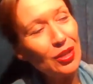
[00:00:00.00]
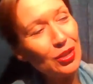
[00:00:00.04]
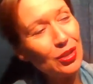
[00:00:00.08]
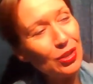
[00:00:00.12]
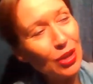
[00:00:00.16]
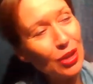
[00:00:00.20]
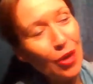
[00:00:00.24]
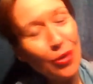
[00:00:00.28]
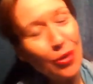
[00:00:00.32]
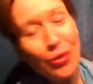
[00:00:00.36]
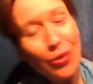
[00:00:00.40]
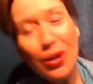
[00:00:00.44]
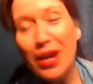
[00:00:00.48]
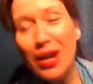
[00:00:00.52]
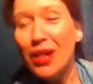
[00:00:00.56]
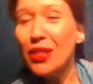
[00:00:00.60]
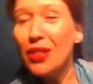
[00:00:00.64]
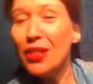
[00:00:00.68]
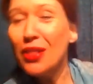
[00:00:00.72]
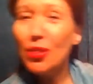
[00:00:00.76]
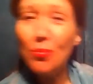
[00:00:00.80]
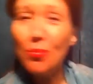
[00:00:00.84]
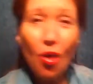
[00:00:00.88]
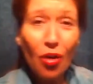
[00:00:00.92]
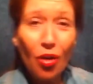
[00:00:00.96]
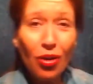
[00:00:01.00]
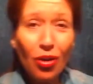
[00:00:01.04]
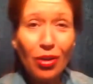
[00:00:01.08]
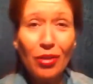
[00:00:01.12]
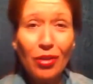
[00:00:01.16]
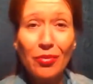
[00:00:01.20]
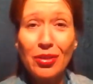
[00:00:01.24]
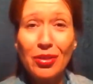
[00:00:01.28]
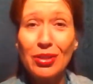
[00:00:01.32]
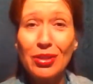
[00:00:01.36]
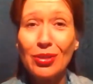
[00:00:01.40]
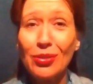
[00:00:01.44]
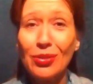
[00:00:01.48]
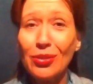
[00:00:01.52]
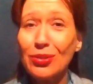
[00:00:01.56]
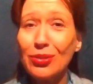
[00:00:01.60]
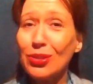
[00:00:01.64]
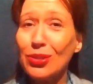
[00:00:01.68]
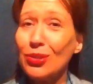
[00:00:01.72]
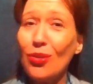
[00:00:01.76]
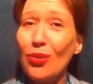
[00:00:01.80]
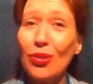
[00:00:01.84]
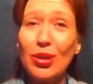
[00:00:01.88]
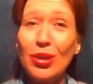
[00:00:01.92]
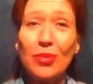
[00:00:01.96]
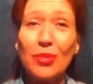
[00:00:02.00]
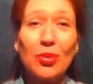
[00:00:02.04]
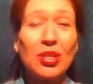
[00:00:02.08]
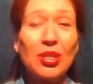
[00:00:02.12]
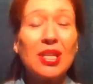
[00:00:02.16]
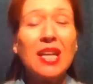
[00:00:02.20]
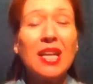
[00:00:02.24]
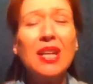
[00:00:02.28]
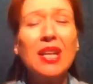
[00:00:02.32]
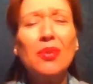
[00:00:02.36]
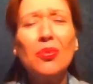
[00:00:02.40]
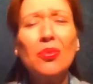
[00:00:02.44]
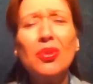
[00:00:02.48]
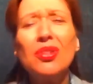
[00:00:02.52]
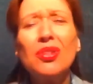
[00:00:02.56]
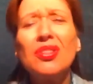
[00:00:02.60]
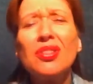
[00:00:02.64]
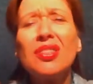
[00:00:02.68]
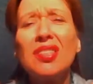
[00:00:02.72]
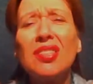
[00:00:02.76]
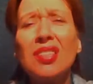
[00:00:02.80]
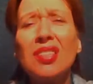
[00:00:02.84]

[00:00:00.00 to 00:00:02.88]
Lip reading: So the moral of this whole story was, it was